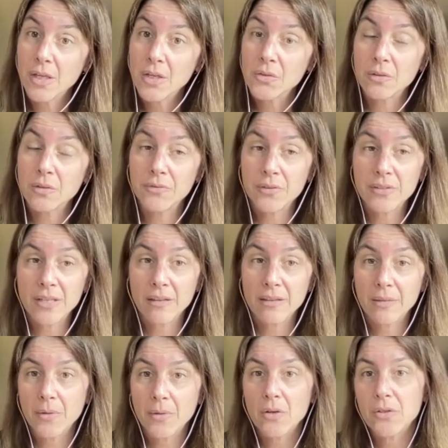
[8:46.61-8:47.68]
So if you tell
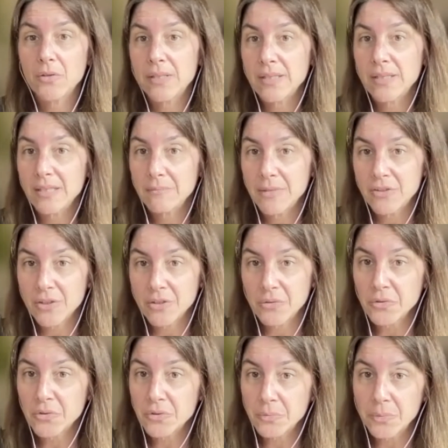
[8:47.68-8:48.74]
them, oh, you need to give me general
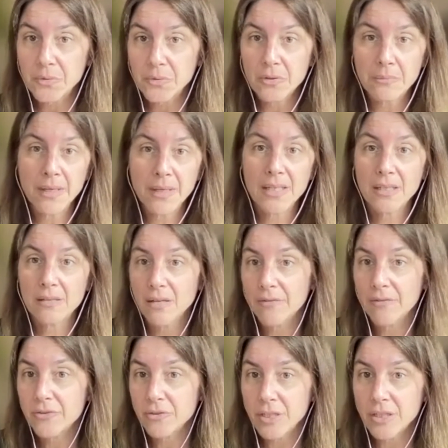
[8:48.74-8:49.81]
support money year
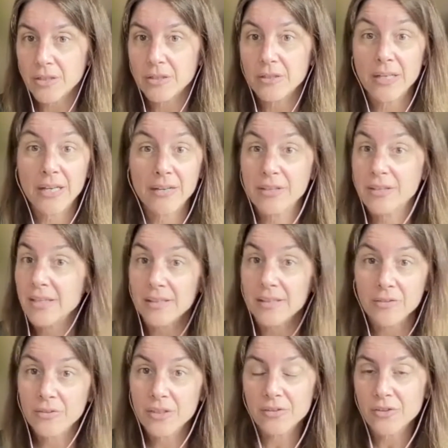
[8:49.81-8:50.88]
after year and everything,
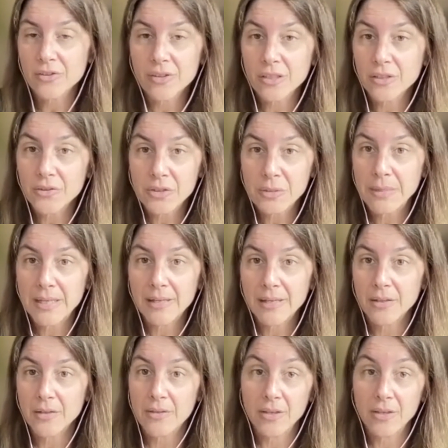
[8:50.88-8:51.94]
you're going to lose them at
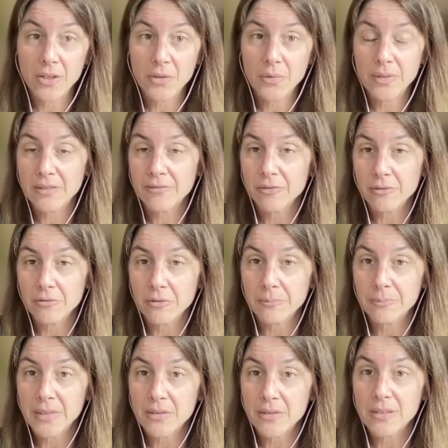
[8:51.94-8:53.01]
hello. They'll go to a different group
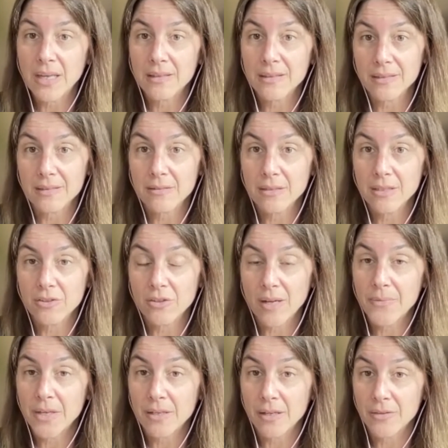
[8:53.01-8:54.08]
that's getting the
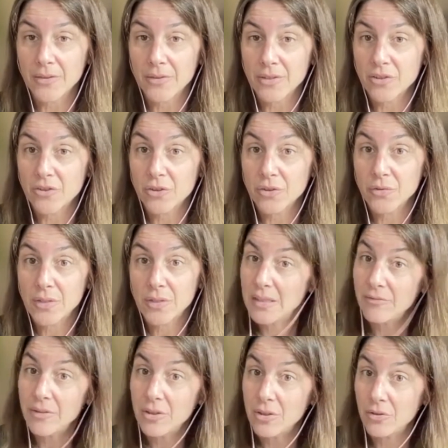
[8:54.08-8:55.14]
job done on those issues,
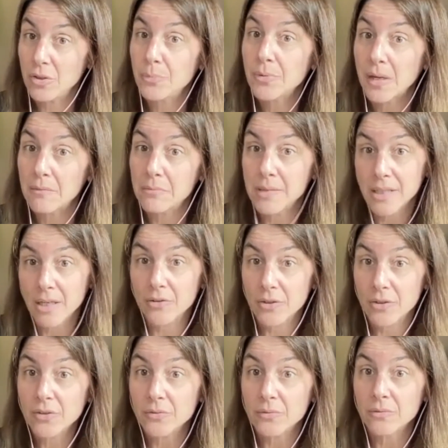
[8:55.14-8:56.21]
even though you probably are
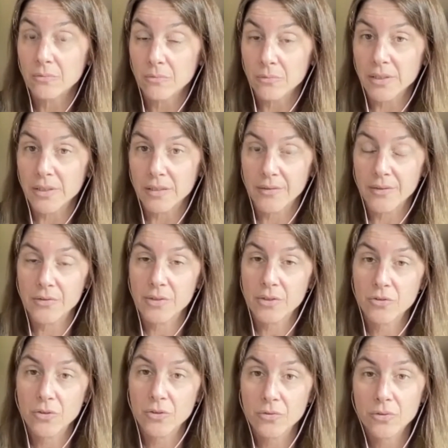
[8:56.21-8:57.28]
too working on those
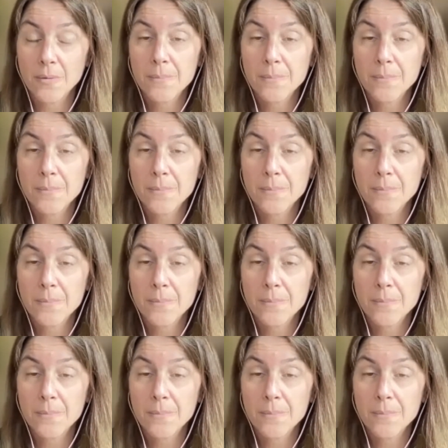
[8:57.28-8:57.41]
issues.